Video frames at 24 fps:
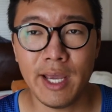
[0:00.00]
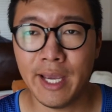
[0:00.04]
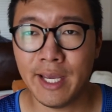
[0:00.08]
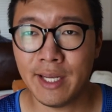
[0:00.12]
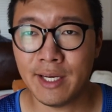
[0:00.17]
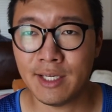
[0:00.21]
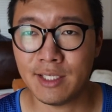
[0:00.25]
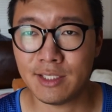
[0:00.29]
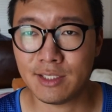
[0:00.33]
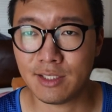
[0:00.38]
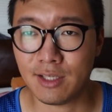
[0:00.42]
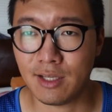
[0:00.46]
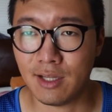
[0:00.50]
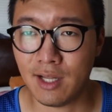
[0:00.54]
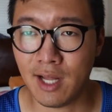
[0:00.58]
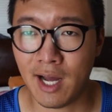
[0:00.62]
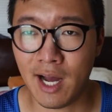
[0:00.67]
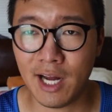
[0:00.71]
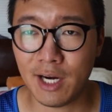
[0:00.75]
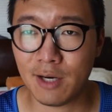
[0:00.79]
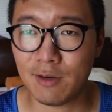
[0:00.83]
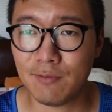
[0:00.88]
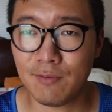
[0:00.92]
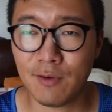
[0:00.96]
and it's a
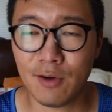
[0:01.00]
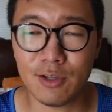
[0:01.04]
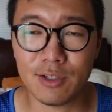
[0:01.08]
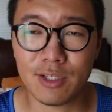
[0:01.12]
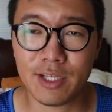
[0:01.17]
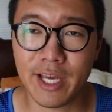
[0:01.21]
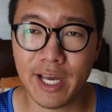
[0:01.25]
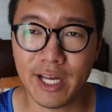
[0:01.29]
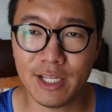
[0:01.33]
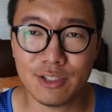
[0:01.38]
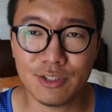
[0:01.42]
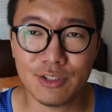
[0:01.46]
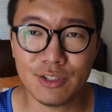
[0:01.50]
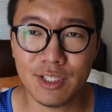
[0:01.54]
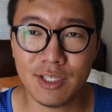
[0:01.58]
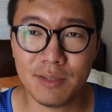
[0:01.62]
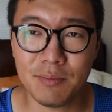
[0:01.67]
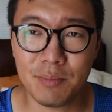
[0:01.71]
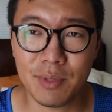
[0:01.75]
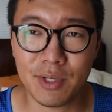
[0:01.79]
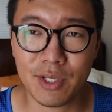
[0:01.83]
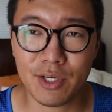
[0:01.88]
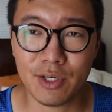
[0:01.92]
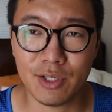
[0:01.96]
lot of fun catching
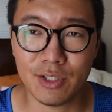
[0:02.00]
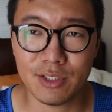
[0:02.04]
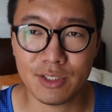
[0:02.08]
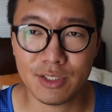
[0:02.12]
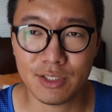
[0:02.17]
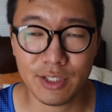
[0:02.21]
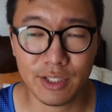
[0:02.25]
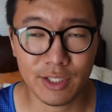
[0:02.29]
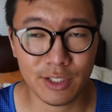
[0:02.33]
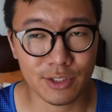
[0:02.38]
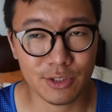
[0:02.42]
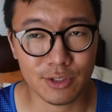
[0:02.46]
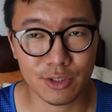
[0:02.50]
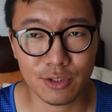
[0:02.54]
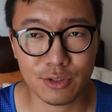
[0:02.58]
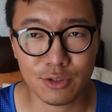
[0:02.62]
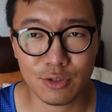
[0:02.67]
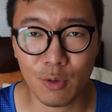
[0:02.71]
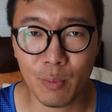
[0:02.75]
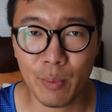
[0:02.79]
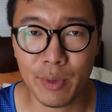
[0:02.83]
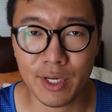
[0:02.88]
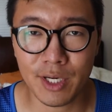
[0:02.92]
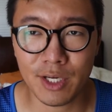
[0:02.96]
them because there's just
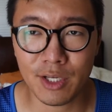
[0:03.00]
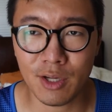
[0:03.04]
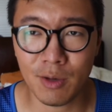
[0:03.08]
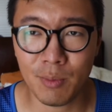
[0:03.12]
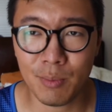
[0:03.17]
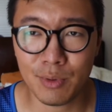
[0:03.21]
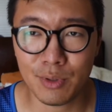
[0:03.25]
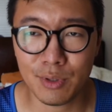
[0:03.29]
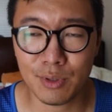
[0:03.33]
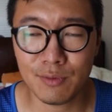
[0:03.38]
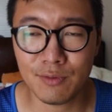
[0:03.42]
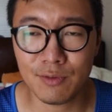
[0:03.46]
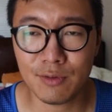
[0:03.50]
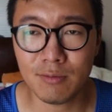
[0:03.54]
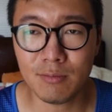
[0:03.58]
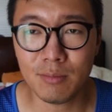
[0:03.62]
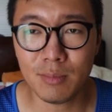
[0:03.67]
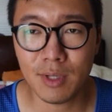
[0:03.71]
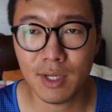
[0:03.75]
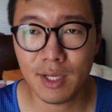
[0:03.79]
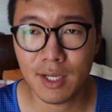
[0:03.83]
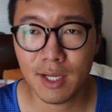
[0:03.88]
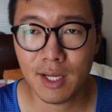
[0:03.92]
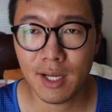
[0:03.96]
so many number of
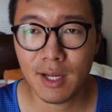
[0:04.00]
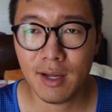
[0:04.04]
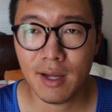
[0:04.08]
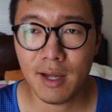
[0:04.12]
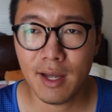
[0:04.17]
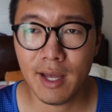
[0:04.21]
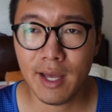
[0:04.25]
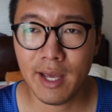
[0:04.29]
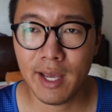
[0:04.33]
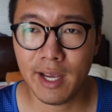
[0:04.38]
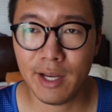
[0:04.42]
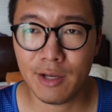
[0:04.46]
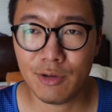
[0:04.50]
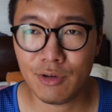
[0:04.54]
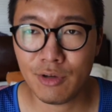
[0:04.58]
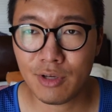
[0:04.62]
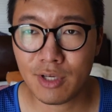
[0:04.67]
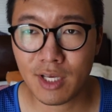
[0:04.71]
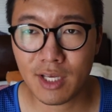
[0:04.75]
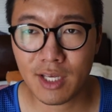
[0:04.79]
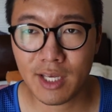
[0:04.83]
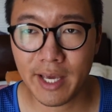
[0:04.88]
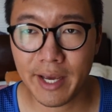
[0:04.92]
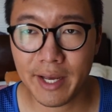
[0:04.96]
them and you
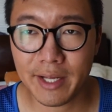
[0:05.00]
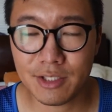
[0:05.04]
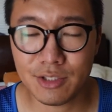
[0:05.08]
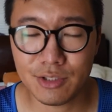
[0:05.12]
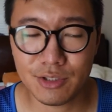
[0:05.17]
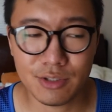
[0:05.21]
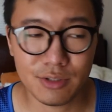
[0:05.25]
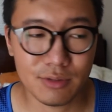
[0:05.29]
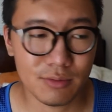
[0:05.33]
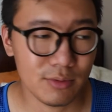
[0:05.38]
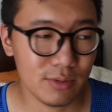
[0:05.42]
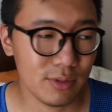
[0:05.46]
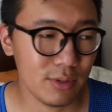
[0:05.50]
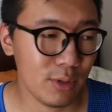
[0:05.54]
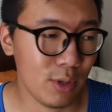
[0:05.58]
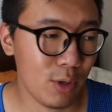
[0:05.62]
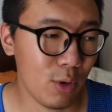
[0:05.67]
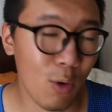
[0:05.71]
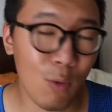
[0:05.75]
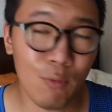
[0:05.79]
can catch uh,